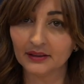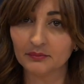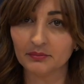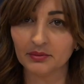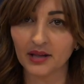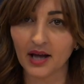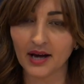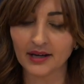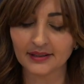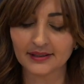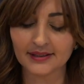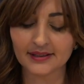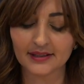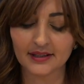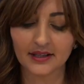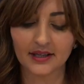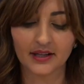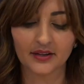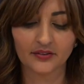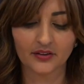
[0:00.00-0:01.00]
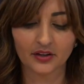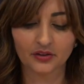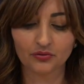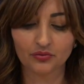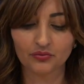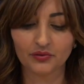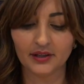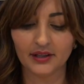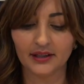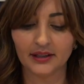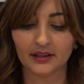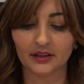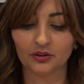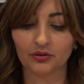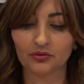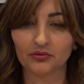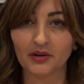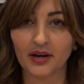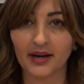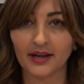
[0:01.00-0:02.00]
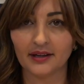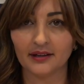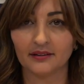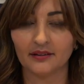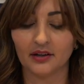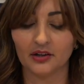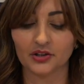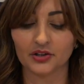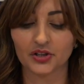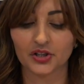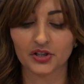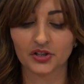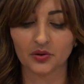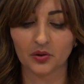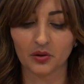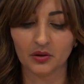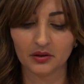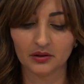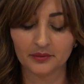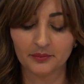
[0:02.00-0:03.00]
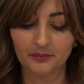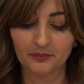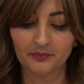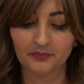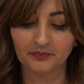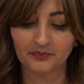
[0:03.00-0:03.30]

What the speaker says: blocks that really created our soul,